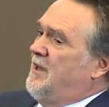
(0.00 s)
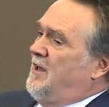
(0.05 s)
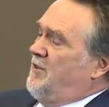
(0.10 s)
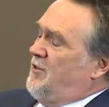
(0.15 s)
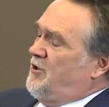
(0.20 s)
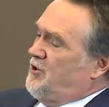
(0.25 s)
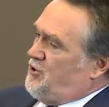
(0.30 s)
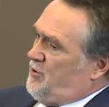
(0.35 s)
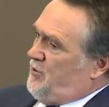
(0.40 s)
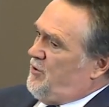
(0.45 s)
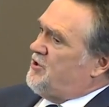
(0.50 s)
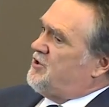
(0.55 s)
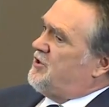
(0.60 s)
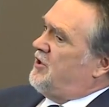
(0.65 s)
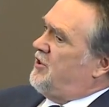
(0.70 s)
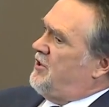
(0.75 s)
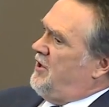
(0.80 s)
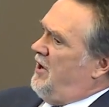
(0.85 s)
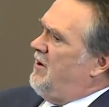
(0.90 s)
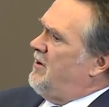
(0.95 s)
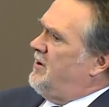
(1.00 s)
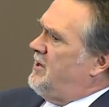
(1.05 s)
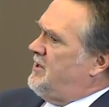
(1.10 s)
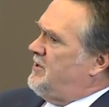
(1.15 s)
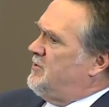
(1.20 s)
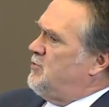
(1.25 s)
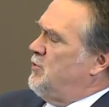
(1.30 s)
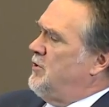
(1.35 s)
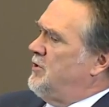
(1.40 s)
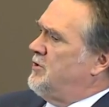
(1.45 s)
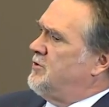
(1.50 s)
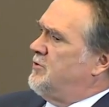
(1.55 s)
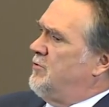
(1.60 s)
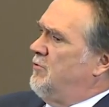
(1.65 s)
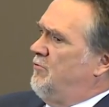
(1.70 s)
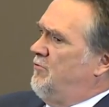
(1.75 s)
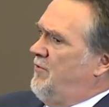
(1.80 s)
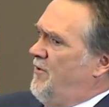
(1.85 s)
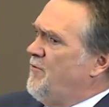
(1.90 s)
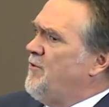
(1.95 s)
The Jewish authorities were
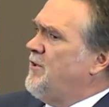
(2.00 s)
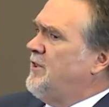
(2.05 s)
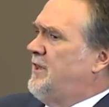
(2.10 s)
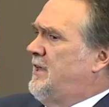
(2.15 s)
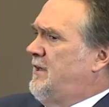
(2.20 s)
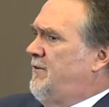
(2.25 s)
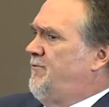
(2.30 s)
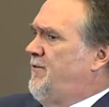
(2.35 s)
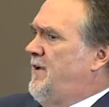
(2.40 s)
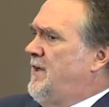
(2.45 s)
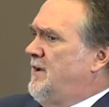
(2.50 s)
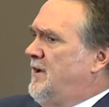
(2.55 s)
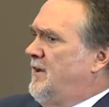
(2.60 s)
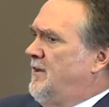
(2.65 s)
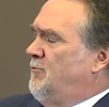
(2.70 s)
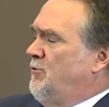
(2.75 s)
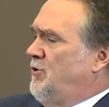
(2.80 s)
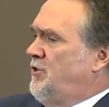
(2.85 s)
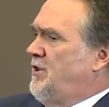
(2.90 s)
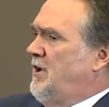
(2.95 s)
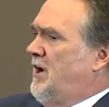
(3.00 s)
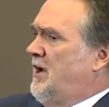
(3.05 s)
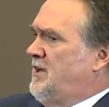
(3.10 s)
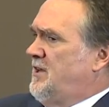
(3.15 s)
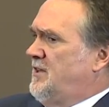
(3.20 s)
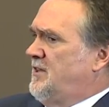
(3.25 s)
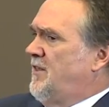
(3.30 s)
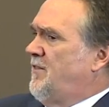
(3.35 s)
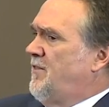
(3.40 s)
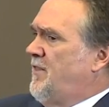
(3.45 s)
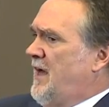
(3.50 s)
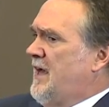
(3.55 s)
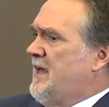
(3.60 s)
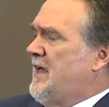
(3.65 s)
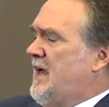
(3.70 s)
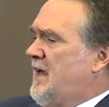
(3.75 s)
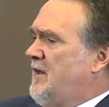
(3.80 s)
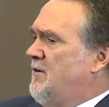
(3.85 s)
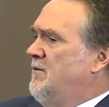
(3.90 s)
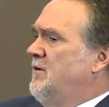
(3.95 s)
terrifically offended with the idea that they
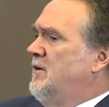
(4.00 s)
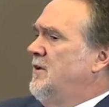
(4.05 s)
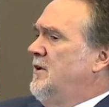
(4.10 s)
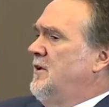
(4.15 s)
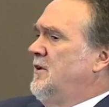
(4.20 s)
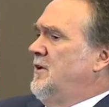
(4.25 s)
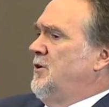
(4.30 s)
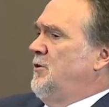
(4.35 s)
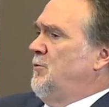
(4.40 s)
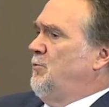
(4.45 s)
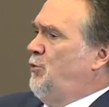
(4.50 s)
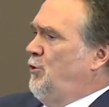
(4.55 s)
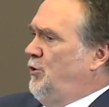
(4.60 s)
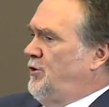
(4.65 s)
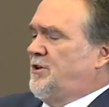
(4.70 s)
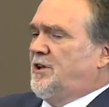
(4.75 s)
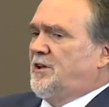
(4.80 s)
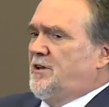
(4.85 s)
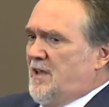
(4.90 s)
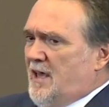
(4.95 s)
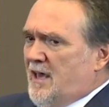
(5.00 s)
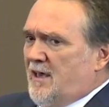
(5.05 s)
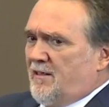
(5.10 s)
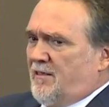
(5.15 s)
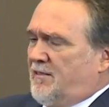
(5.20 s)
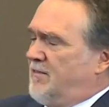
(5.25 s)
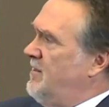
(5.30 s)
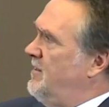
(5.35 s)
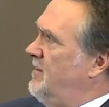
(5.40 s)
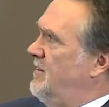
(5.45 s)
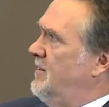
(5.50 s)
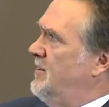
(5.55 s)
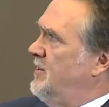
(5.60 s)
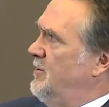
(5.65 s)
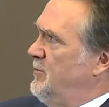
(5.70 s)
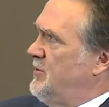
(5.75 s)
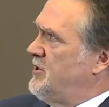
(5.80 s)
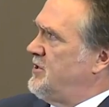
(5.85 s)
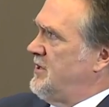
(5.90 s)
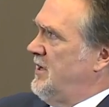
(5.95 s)
had put to death the
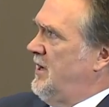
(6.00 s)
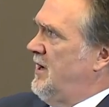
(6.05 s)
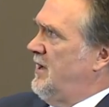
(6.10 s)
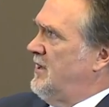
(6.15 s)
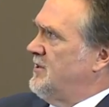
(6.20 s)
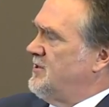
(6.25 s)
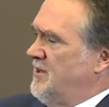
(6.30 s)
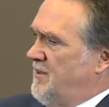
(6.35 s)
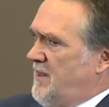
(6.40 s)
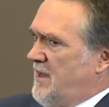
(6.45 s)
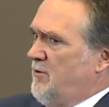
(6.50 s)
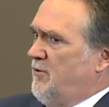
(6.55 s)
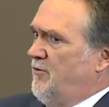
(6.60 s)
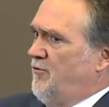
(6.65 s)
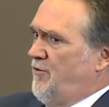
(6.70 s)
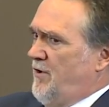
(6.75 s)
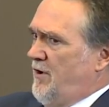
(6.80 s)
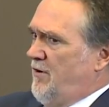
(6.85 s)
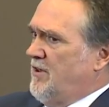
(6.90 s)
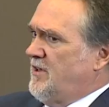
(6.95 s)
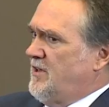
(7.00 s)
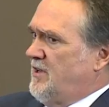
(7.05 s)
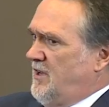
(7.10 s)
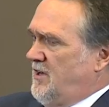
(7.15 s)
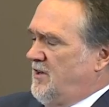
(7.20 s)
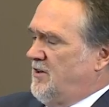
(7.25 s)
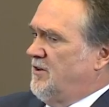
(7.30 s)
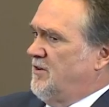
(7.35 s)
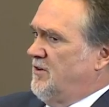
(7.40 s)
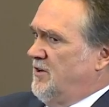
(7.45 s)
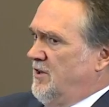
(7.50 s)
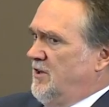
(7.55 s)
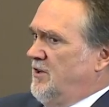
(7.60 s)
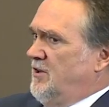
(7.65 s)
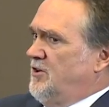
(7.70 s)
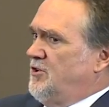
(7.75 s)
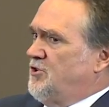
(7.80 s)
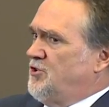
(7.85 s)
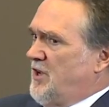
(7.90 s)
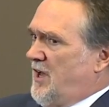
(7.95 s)
Messiah. So they were very keen to
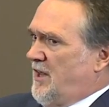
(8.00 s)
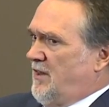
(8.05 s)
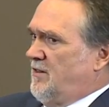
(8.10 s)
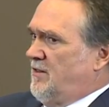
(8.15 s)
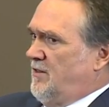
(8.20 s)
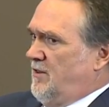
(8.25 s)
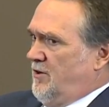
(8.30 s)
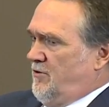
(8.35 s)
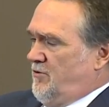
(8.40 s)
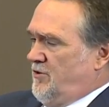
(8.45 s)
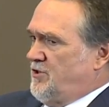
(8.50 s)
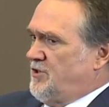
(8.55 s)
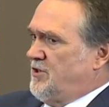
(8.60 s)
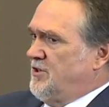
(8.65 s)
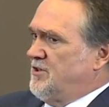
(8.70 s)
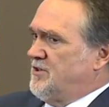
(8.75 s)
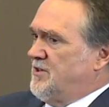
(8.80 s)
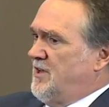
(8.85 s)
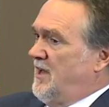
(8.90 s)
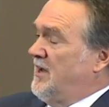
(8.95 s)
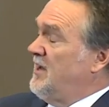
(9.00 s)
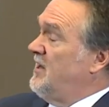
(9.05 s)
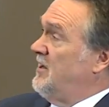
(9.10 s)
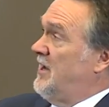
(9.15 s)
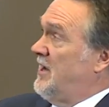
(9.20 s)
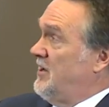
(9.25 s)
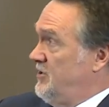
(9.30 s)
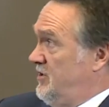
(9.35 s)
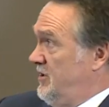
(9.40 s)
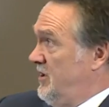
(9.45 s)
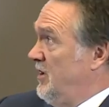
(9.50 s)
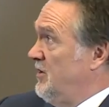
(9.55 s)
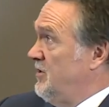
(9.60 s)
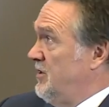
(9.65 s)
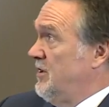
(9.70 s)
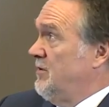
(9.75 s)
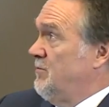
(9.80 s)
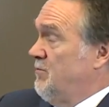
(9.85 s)
shut the Christians down. And as you know,